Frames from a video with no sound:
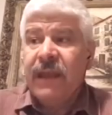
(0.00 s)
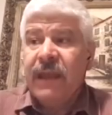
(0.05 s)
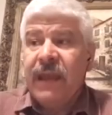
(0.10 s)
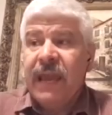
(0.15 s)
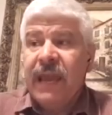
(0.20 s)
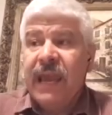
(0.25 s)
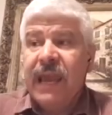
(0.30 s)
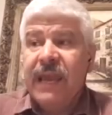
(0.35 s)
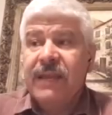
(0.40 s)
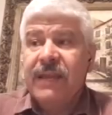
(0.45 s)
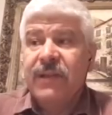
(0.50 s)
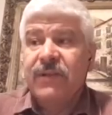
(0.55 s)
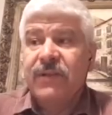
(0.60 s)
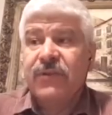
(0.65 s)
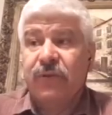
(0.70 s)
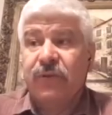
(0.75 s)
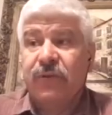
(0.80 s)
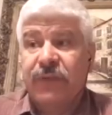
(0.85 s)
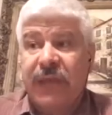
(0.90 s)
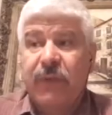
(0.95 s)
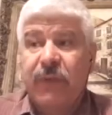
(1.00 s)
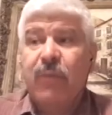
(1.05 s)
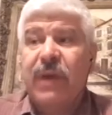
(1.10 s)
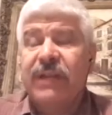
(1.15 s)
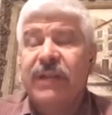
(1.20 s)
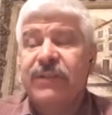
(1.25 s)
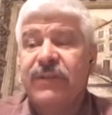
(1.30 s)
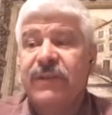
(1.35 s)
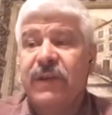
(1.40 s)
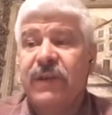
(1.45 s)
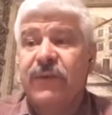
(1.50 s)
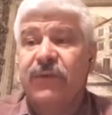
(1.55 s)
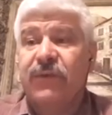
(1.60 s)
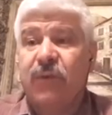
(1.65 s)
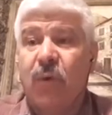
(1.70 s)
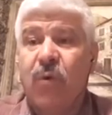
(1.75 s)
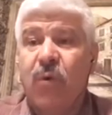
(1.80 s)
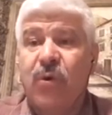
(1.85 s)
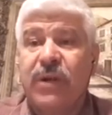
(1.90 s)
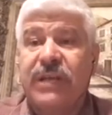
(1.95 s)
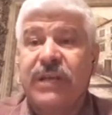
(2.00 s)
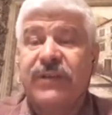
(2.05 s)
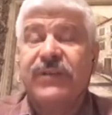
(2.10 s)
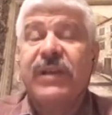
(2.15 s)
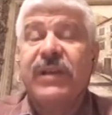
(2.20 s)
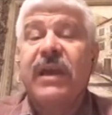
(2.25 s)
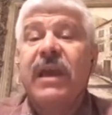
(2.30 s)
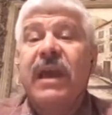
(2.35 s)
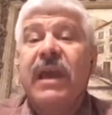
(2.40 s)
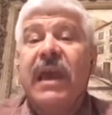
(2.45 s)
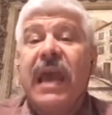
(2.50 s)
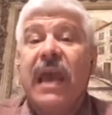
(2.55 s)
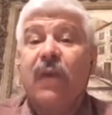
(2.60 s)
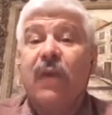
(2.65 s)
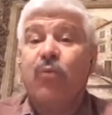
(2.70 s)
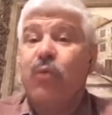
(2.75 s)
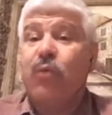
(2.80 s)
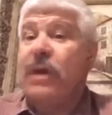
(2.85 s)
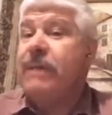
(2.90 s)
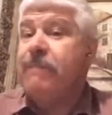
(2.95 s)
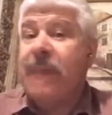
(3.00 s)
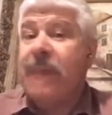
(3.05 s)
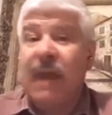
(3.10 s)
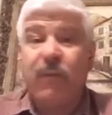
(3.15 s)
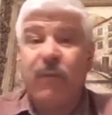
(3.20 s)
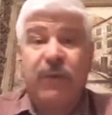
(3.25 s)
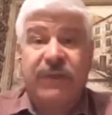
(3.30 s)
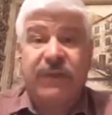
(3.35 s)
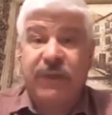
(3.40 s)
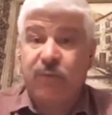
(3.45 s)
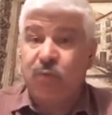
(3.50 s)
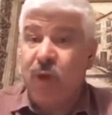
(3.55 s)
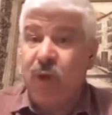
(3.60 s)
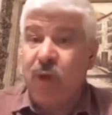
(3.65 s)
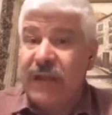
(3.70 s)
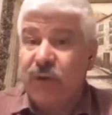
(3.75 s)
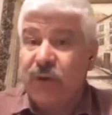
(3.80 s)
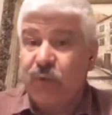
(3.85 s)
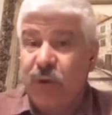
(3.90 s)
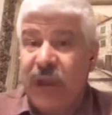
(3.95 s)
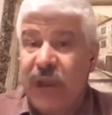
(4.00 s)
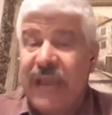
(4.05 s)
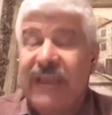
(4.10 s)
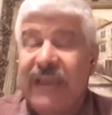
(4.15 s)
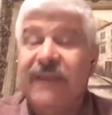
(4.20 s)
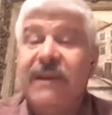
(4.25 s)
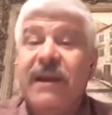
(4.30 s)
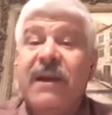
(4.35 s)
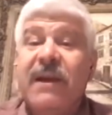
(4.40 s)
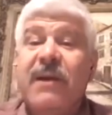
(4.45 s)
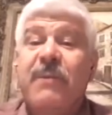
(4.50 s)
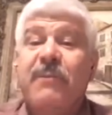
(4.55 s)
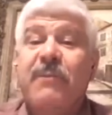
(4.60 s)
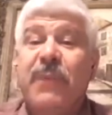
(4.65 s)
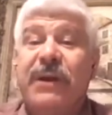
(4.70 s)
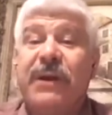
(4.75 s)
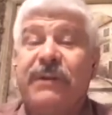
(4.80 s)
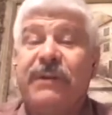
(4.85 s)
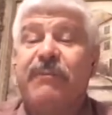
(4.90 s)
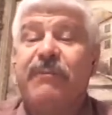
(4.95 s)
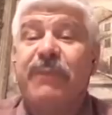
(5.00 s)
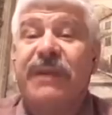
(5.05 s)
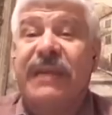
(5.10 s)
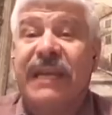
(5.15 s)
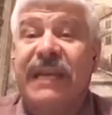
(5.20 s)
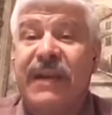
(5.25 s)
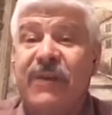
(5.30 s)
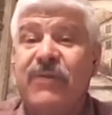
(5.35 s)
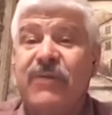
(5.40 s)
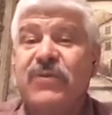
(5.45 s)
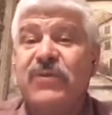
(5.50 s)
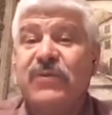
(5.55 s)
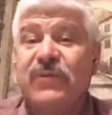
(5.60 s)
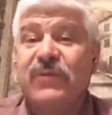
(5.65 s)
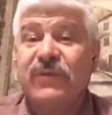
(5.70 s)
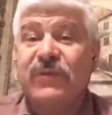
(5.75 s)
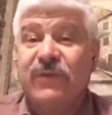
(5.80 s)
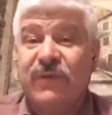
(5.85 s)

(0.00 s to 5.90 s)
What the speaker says: And so they went to the authorities, and we met with him right away. But here's,